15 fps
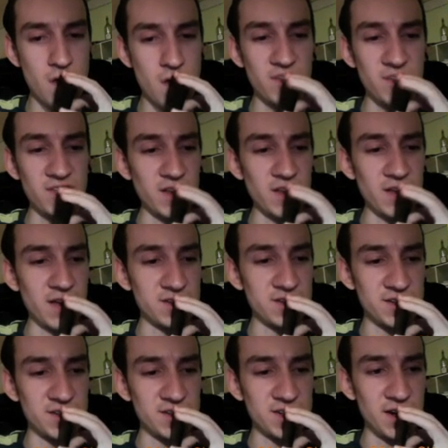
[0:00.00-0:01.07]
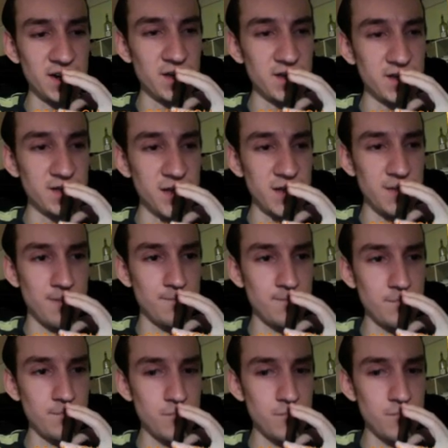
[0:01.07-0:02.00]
Do you think the land's just sitting on the top?